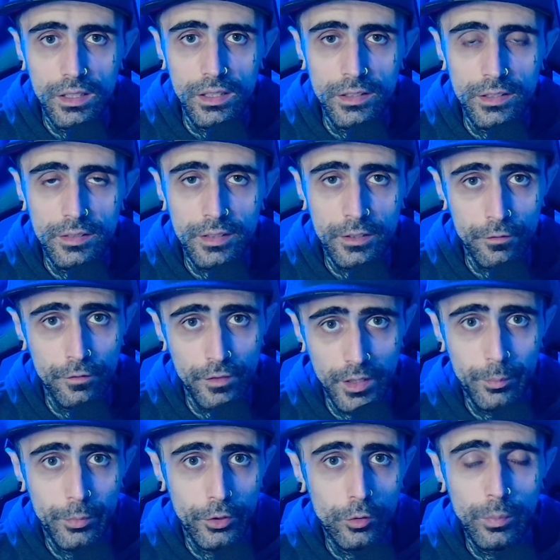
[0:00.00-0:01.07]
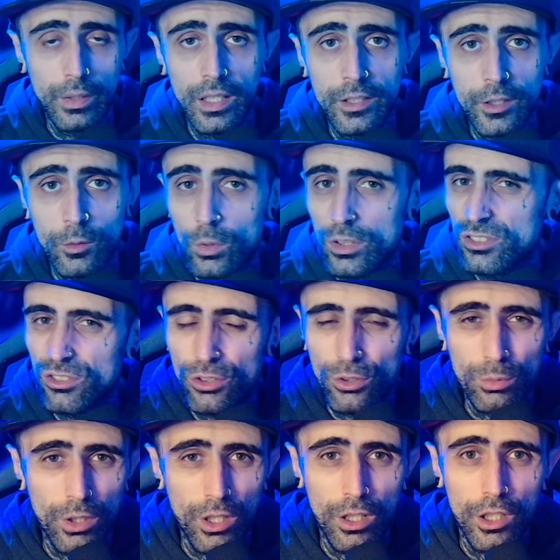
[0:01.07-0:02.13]
and it didn't vape too bad, it wasn't
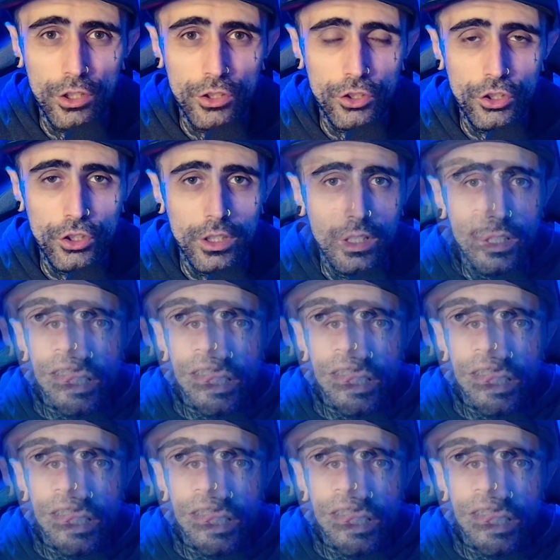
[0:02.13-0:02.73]
too harsh,